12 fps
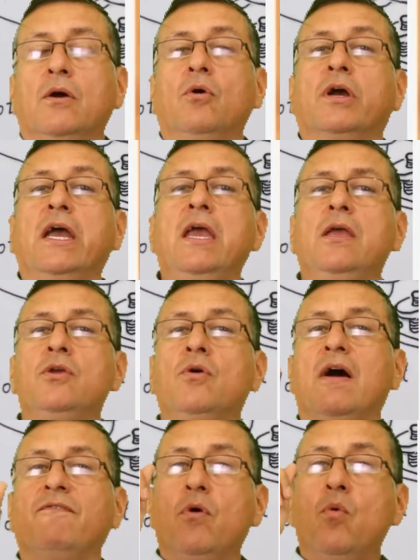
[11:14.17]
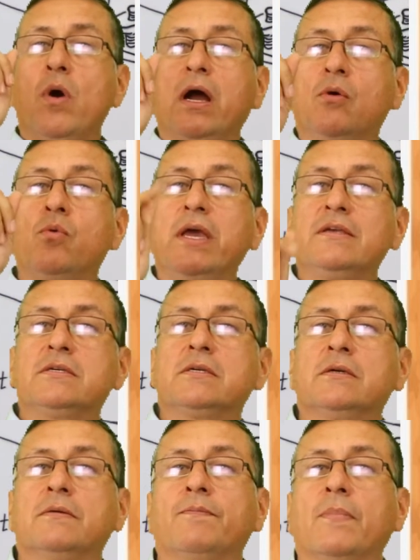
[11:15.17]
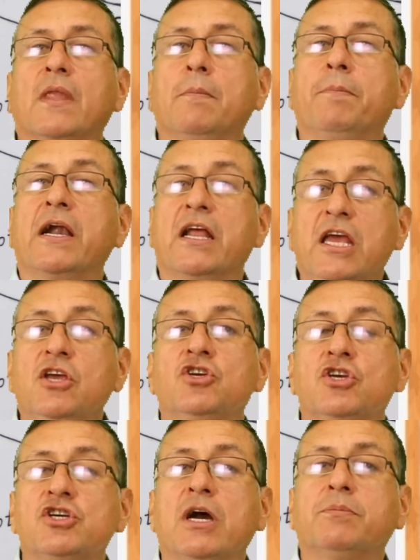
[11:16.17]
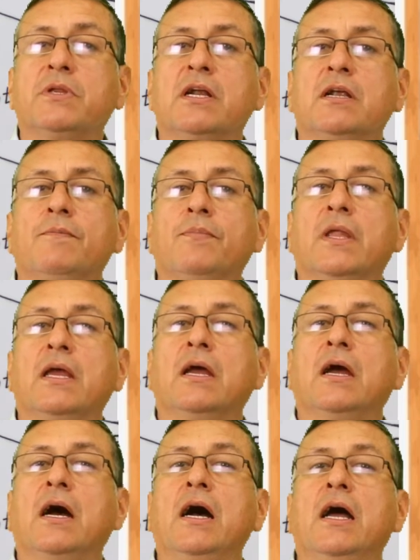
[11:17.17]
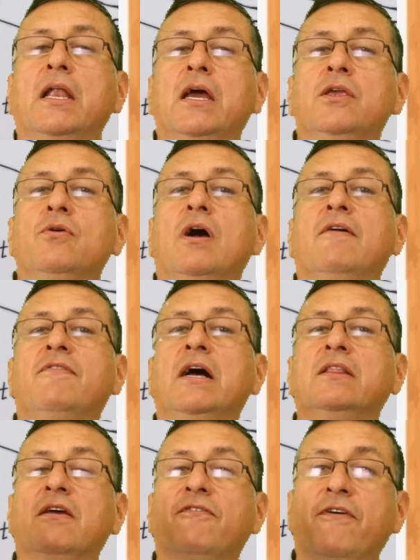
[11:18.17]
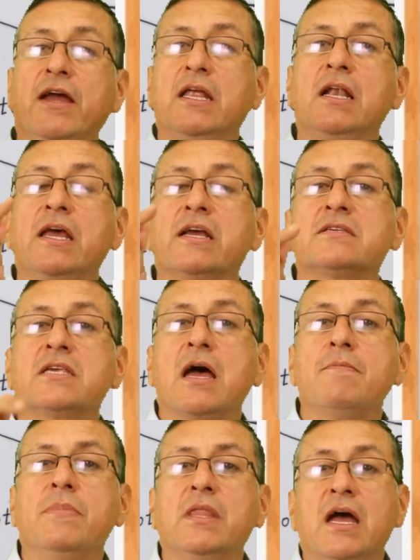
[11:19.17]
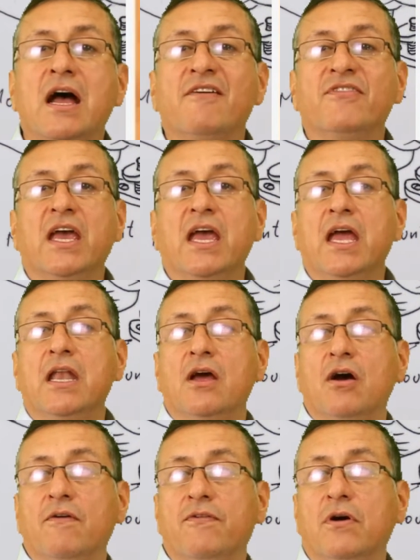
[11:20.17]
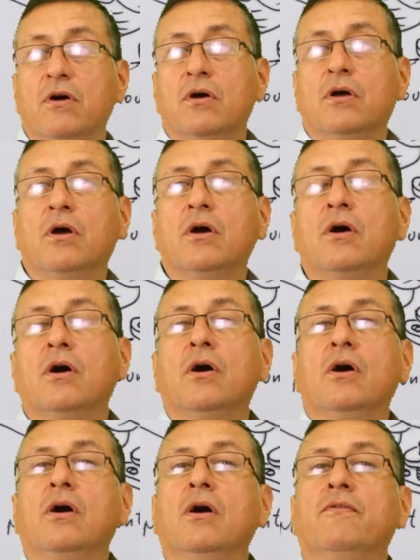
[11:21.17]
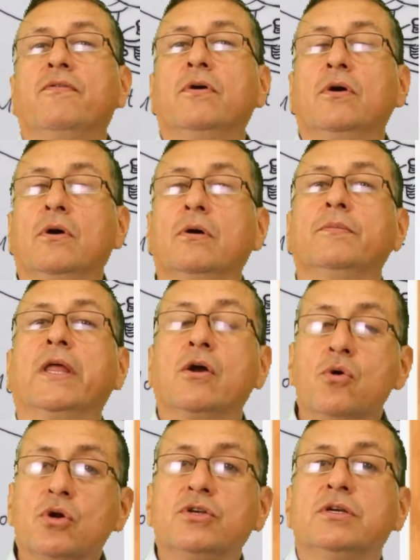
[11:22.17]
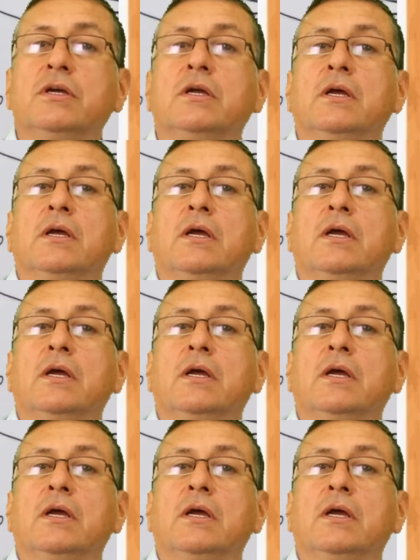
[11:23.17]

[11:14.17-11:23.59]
Okay, you have one quiz per each chapter, and uh, you have uh, the final exam at the end of, uh, of uh, the course.